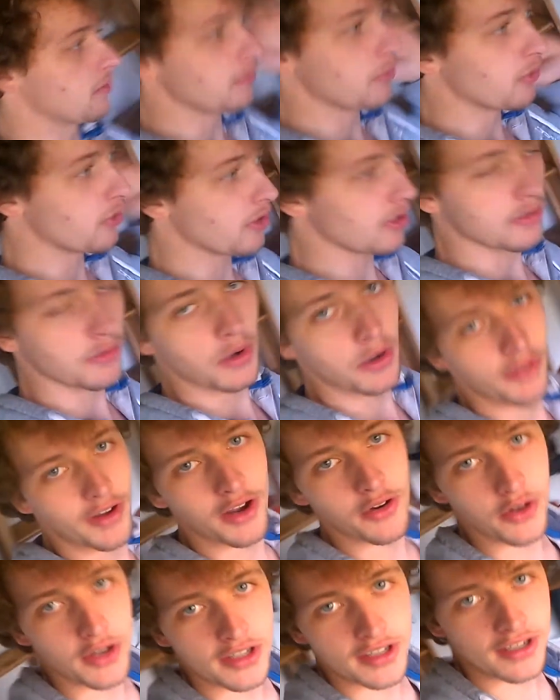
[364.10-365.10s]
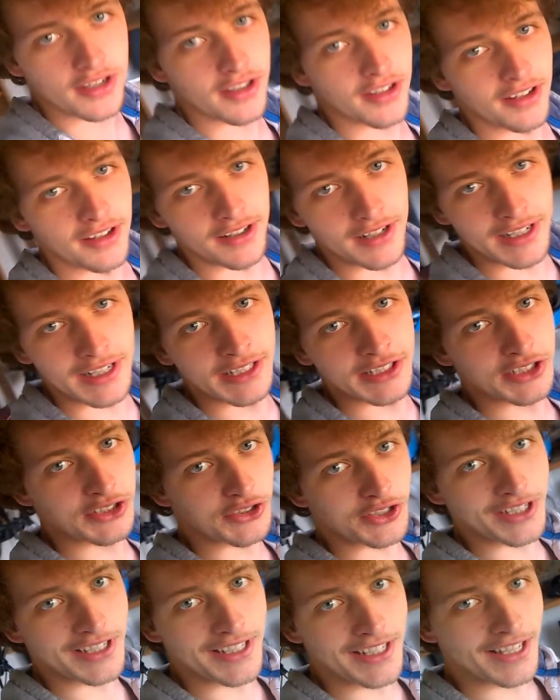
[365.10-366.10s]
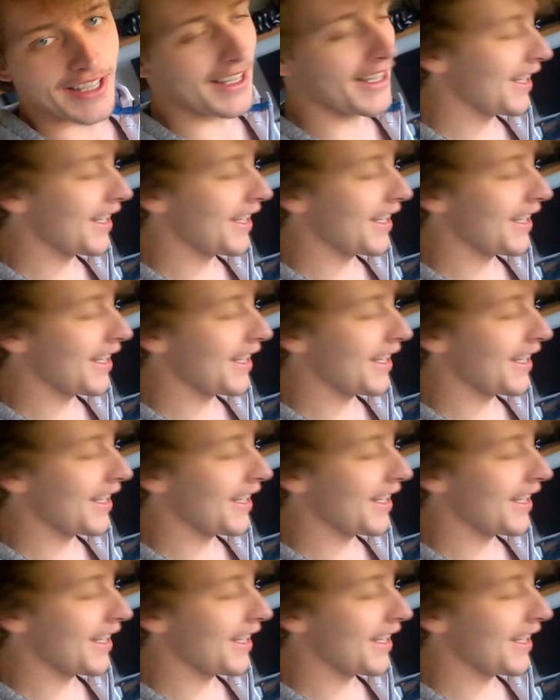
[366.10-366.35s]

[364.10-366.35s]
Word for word: more than 12 hours uh, straight.